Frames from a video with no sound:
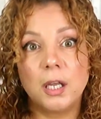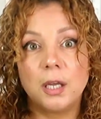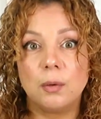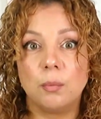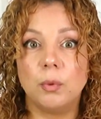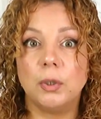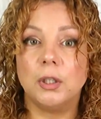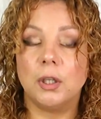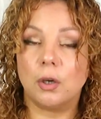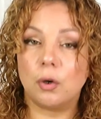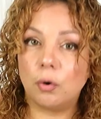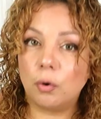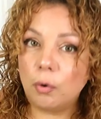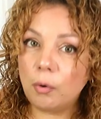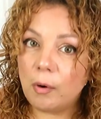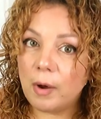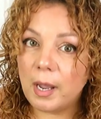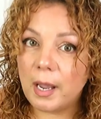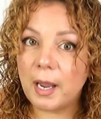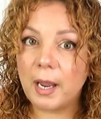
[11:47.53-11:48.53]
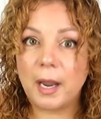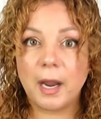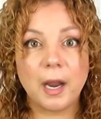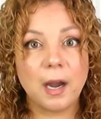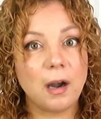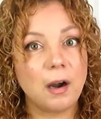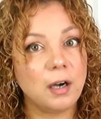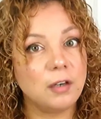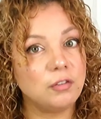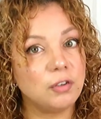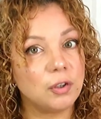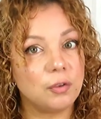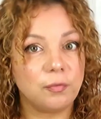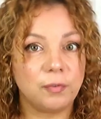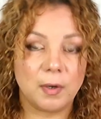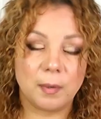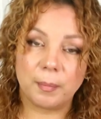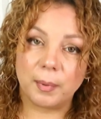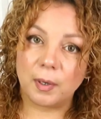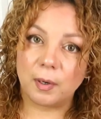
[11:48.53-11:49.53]
with the cool air and just
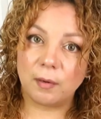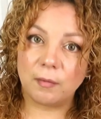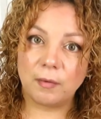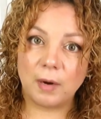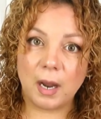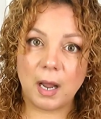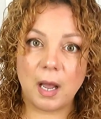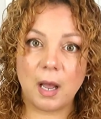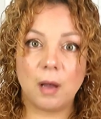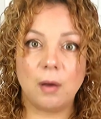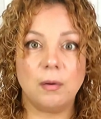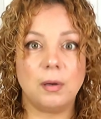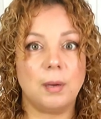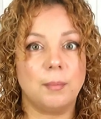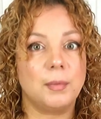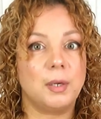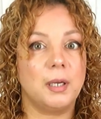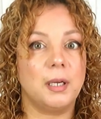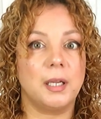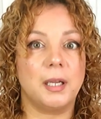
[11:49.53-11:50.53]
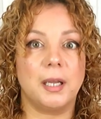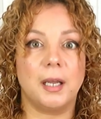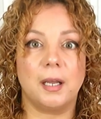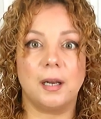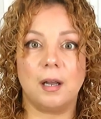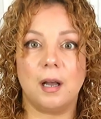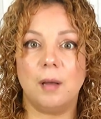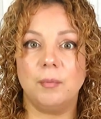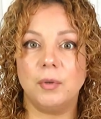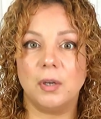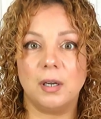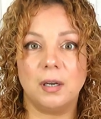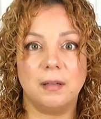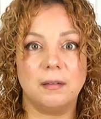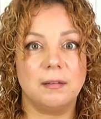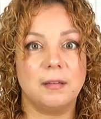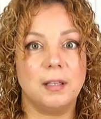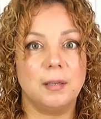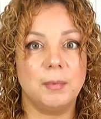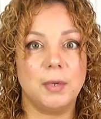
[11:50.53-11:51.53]
flip it around. I'm gonna get up. You're gonna
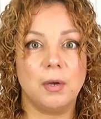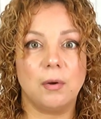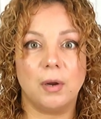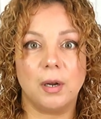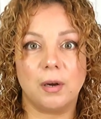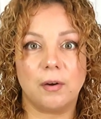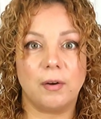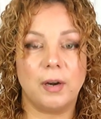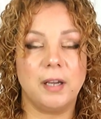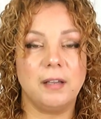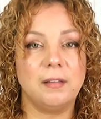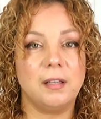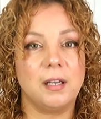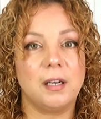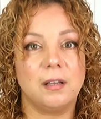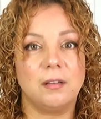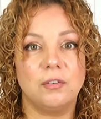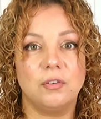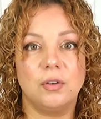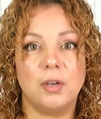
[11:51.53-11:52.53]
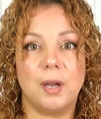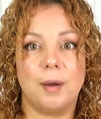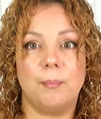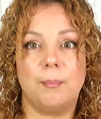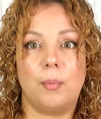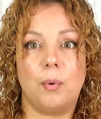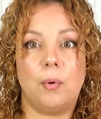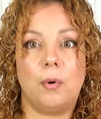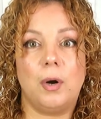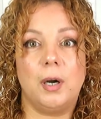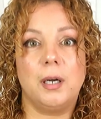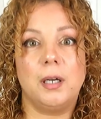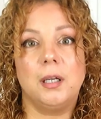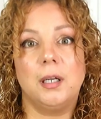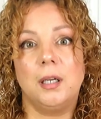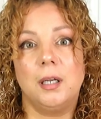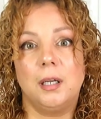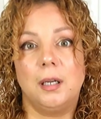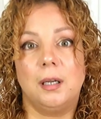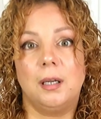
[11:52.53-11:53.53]
see me going crazy because you get bored.
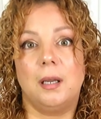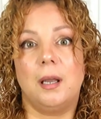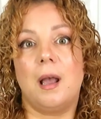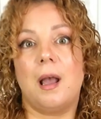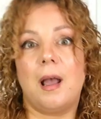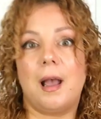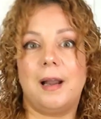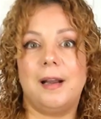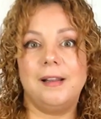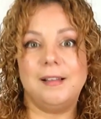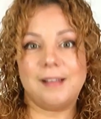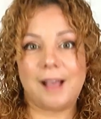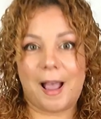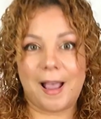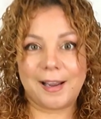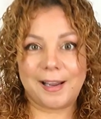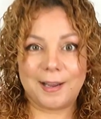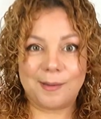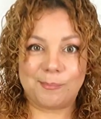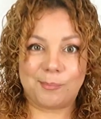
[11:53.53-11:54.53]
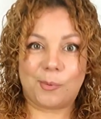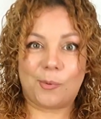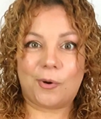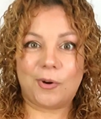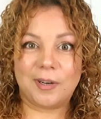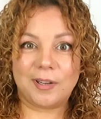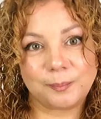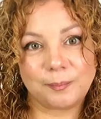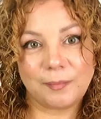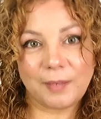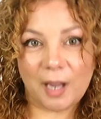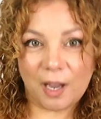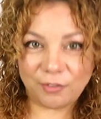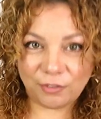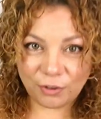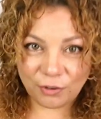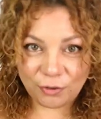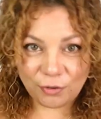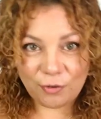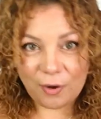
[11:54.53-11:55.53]
At least I get bored of
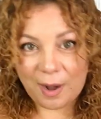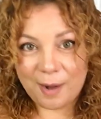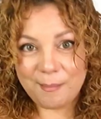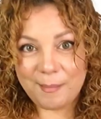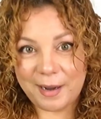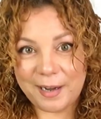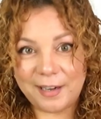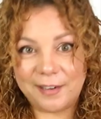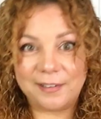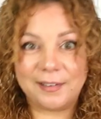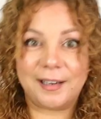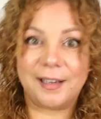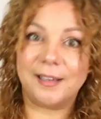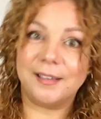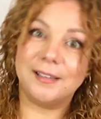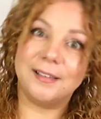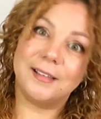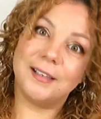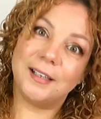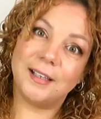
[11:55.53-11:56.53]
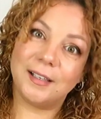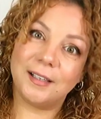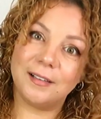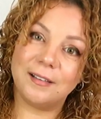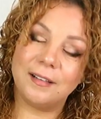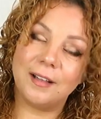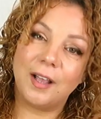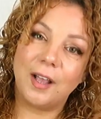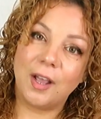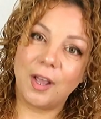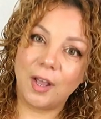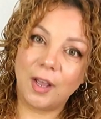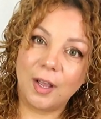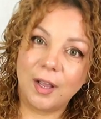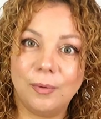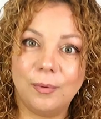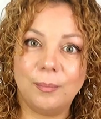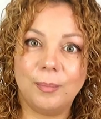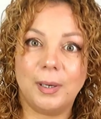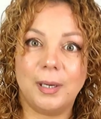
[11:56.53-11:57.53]
just drying my hair like this.
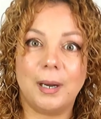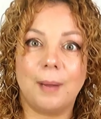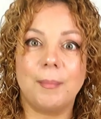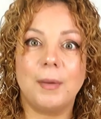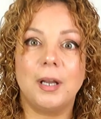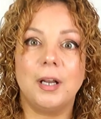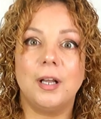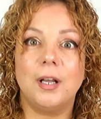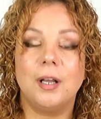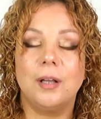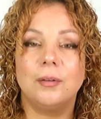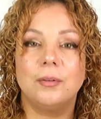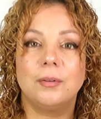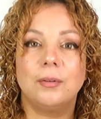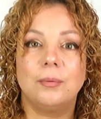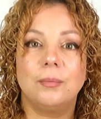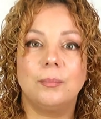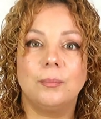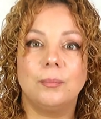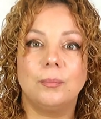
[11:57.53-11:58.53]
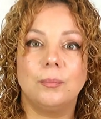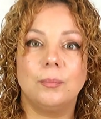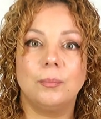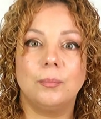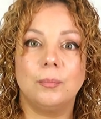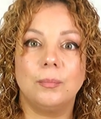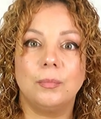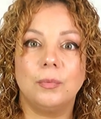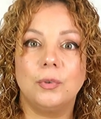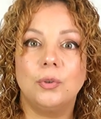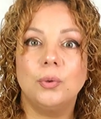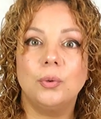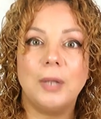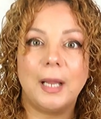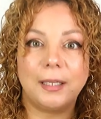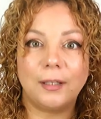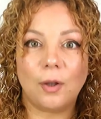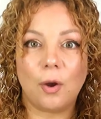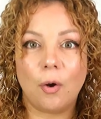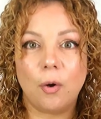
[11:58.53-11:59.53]
But I'm gonna do
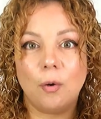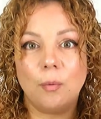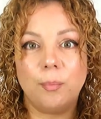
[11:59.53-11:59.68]
like the whole